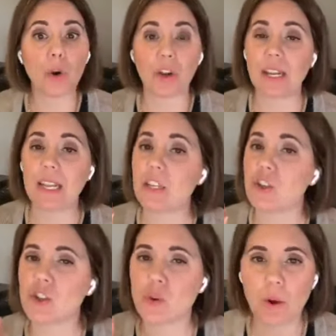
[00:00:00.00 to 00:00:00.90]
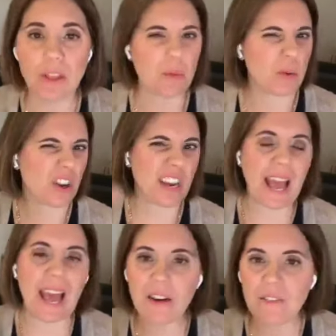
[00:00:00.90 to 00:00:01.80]
We're going to enjoy them. We're going to
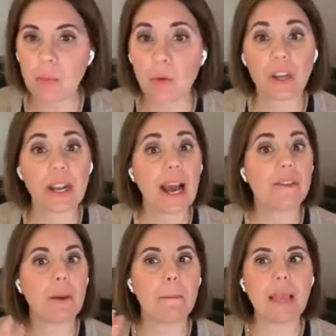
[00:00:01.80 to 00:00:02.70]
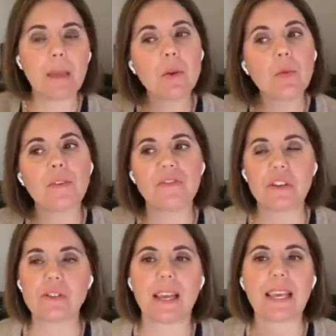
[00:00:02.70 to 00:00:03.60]
have them. We're going to have them maybe what
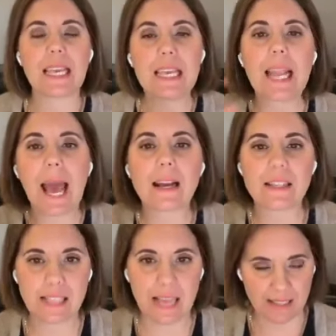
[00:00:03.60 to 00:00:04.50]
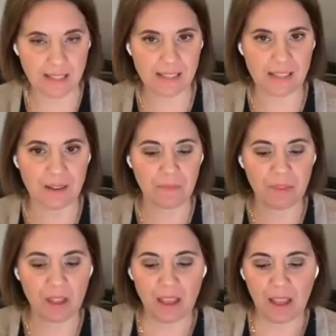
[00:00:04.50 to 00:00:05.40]
feels like in excess.
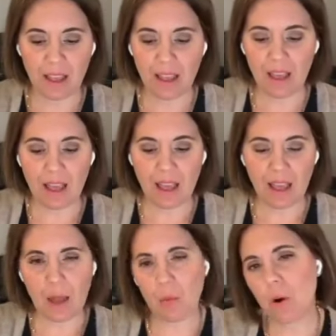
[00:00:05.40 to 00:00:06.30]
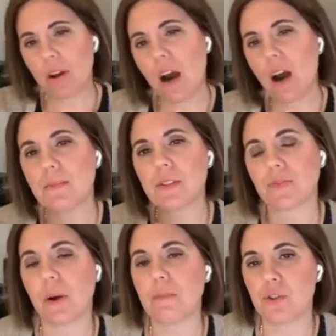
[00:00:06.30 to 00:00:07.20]
And what comes
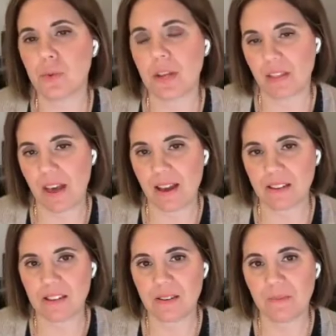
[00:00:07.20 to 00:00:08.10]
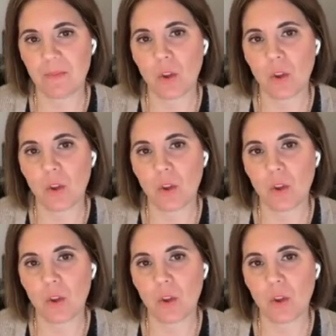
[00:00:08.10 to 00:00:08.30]
from doing that?